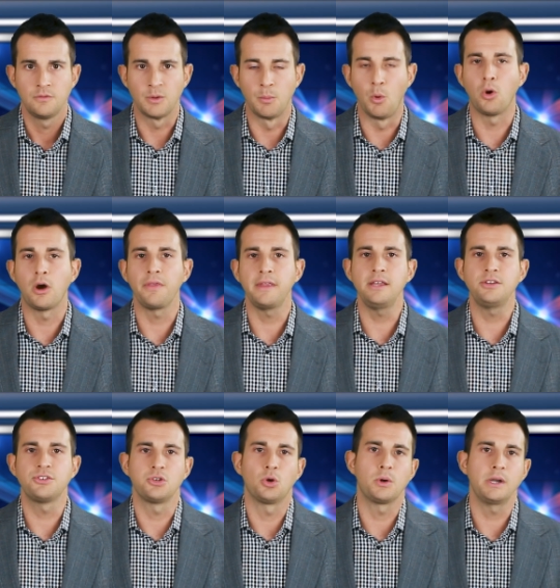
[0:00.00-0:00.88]
For more on
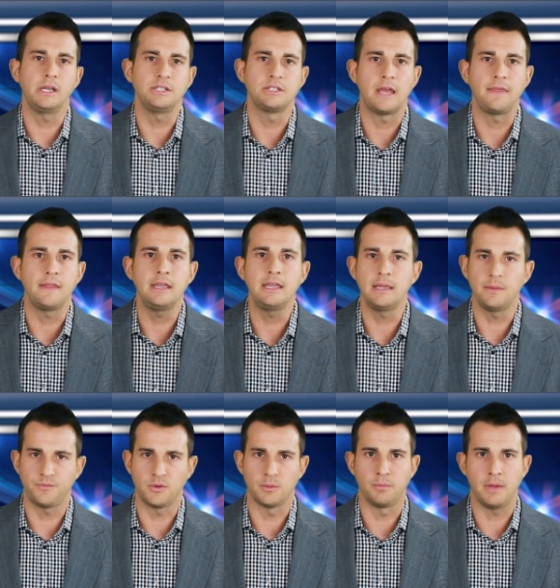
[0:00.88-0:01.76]
these stories and the
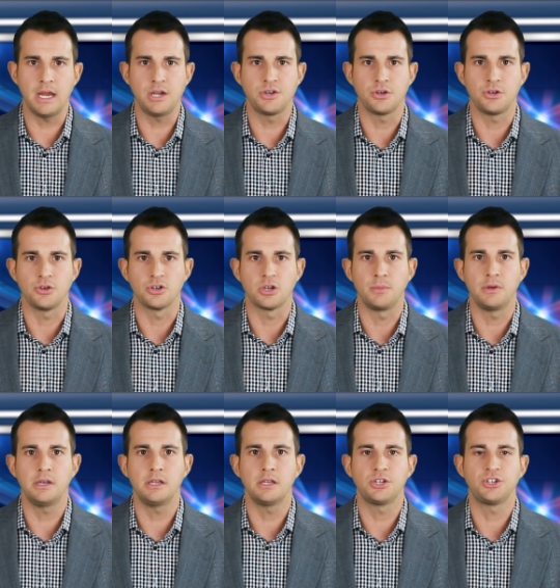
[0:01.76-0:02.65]
information your
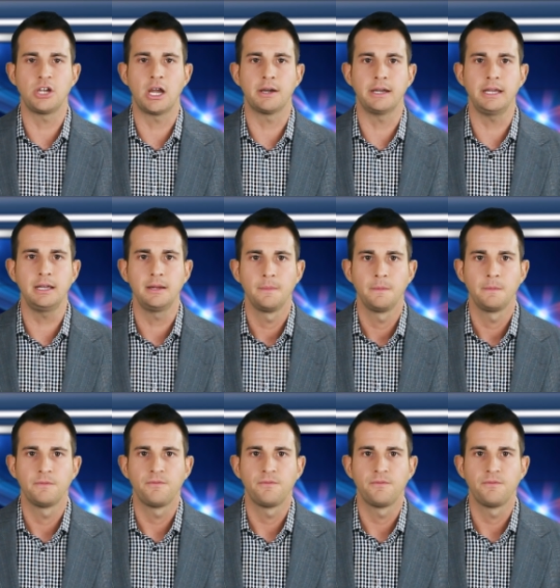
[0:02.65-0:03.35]
community is sharing,